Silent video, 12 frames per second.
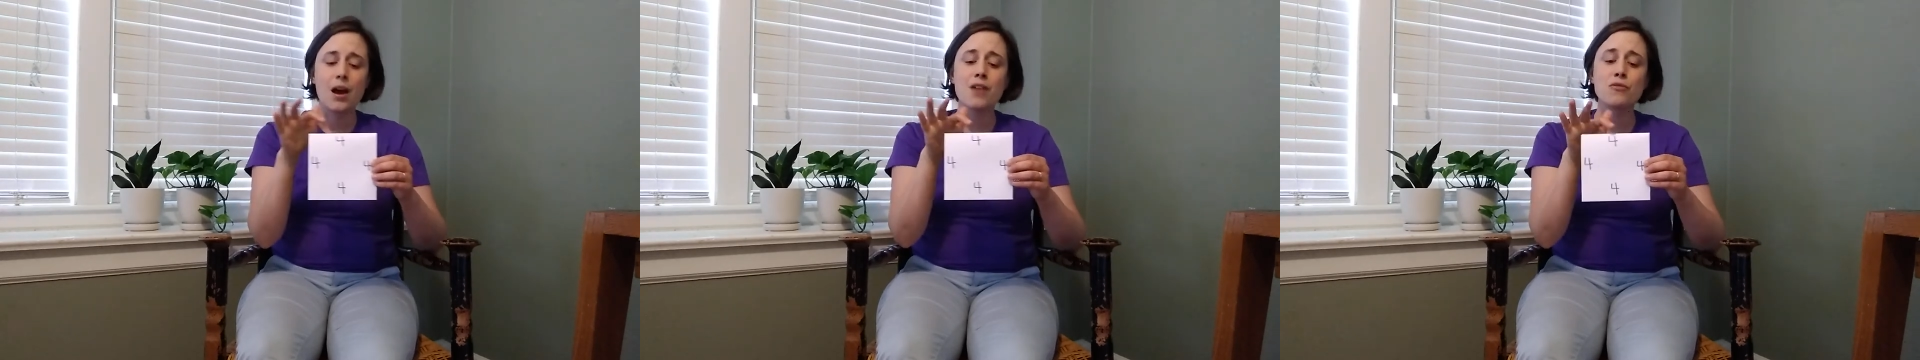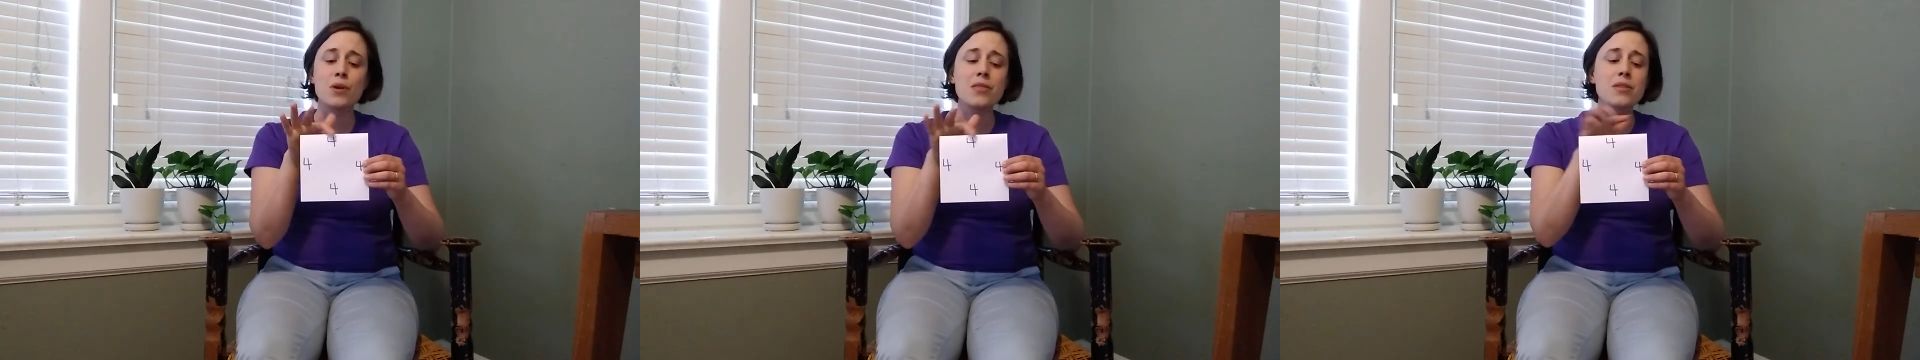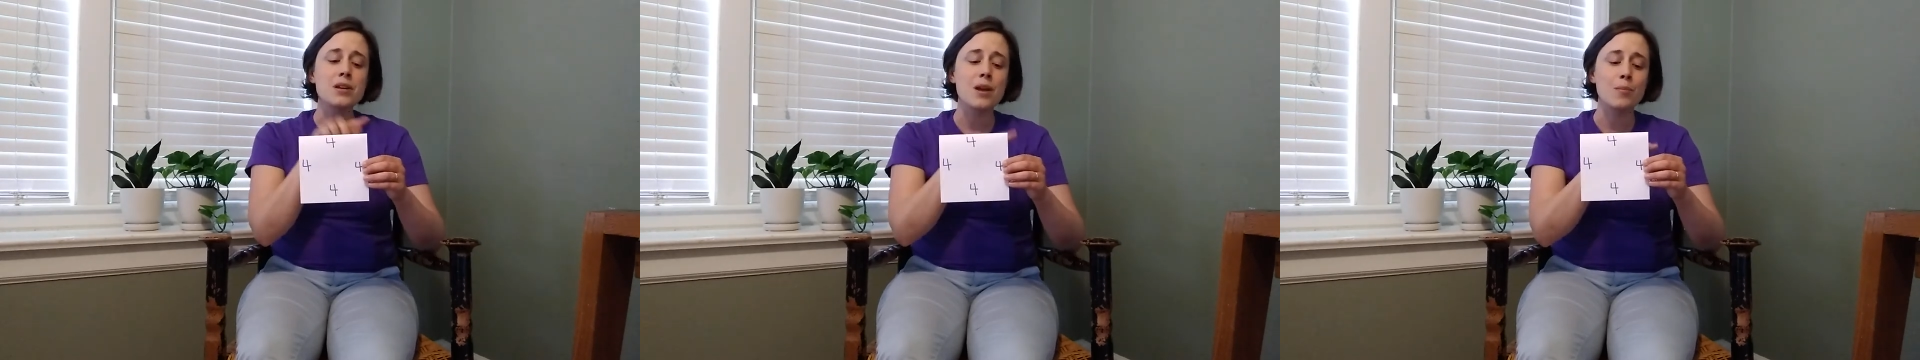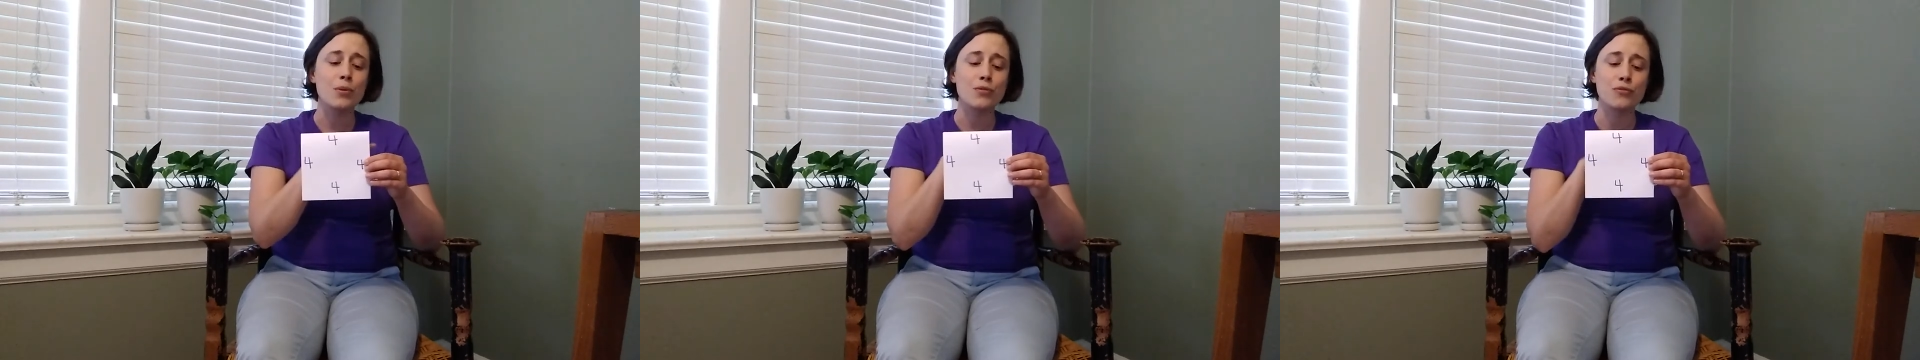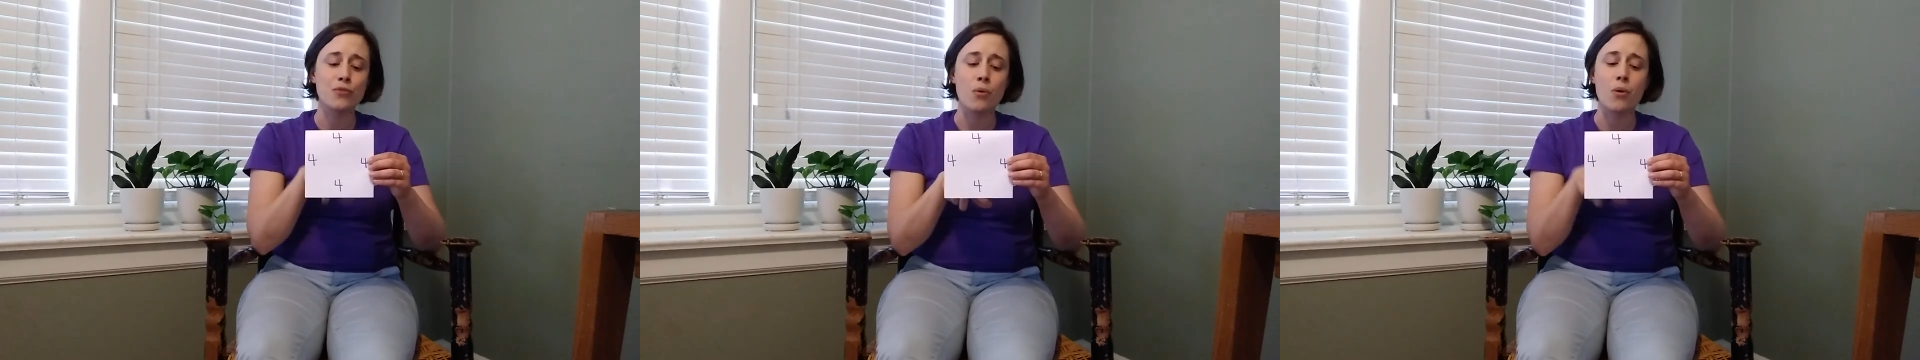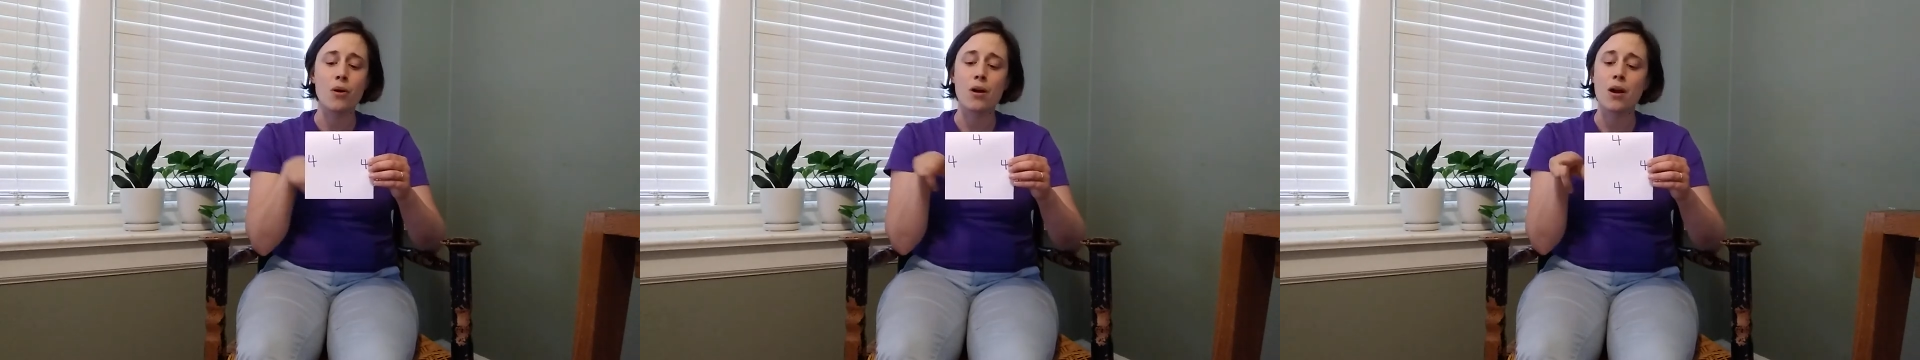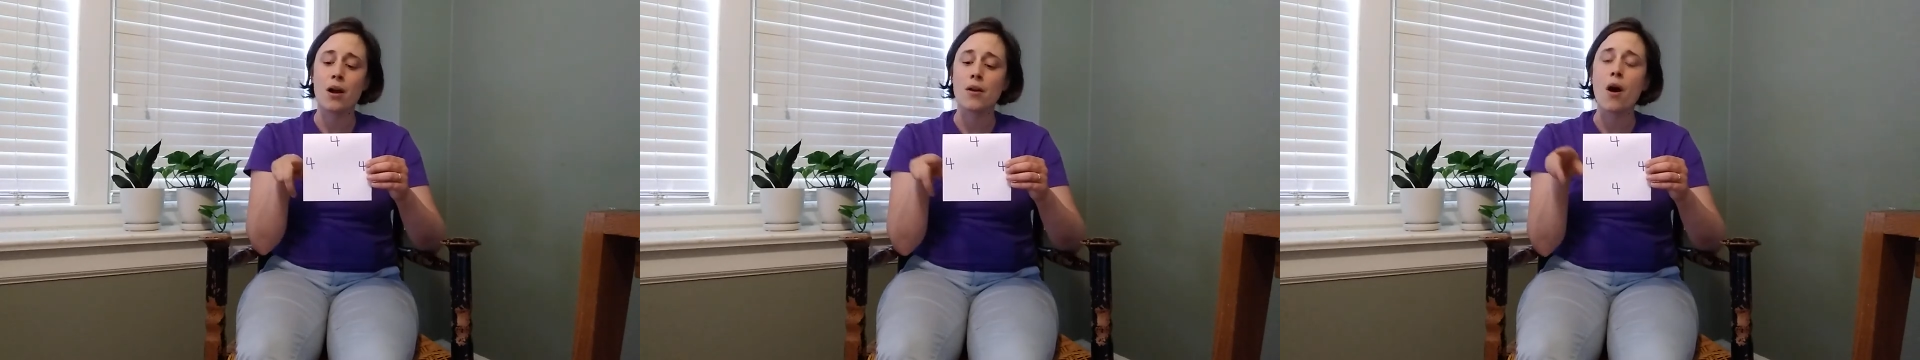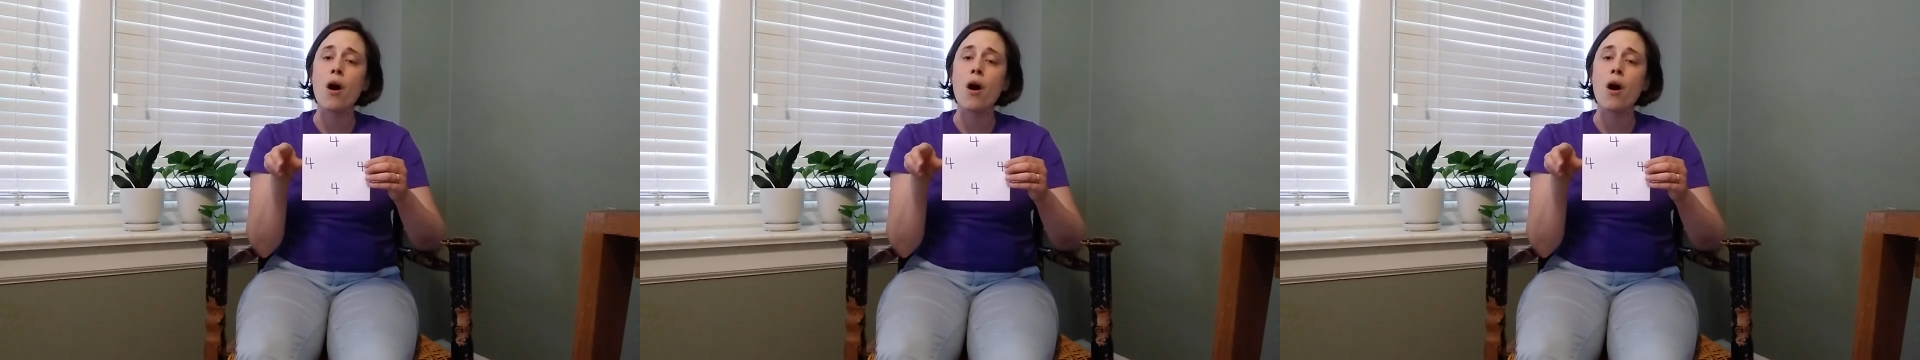I've written the number 4 on